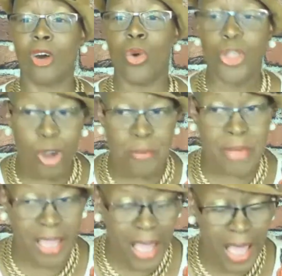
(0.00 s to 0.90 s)
When
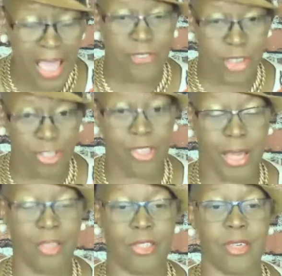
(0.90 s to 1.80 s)
your behavior
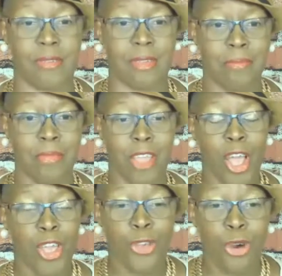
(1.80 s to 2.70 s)
changes,
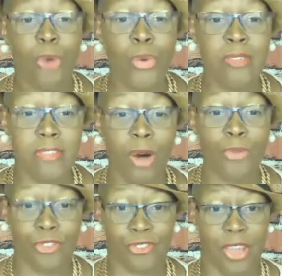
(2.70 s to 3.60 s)
your
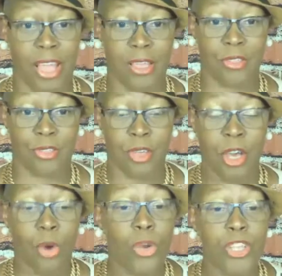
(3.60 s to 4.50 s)
results change.
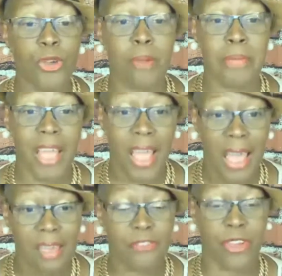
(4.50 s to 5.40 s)
When your
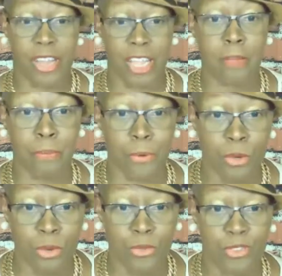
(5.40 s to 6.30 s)
behavior
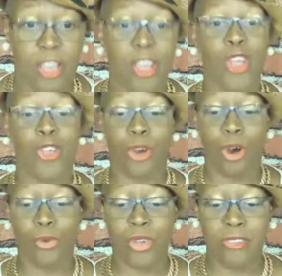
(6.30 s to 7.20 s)
improves,
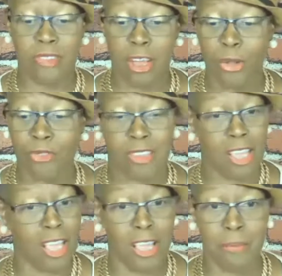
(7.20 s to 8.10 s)
your
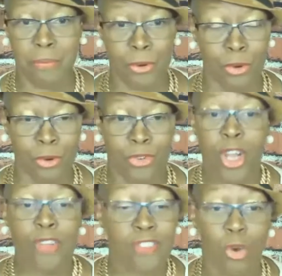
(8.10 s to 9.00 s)
results improve.
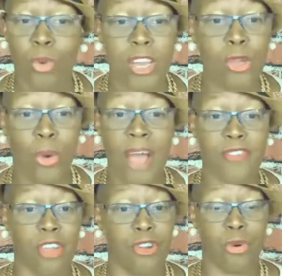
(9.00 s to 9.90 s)
So what you
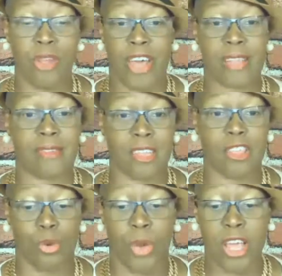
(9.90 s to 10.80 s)
have to do in that
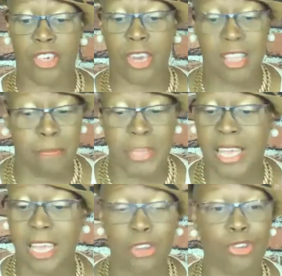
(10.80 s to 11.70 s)
situation is
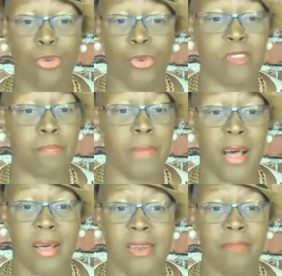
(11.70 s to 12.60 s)
begin to
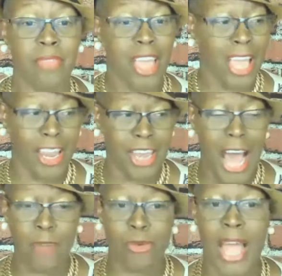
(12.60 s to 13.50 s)
respond and
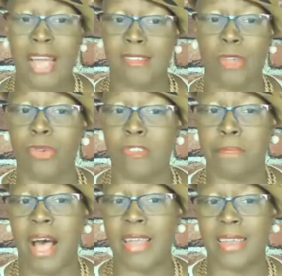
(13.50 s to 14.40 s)
not react. See,
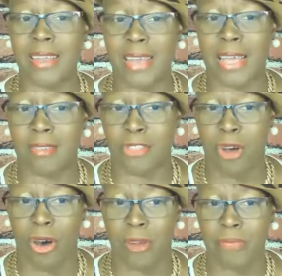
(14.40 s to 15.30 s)
responding takes
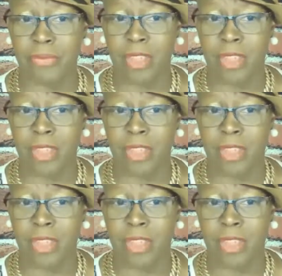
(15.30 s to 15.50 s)
thought.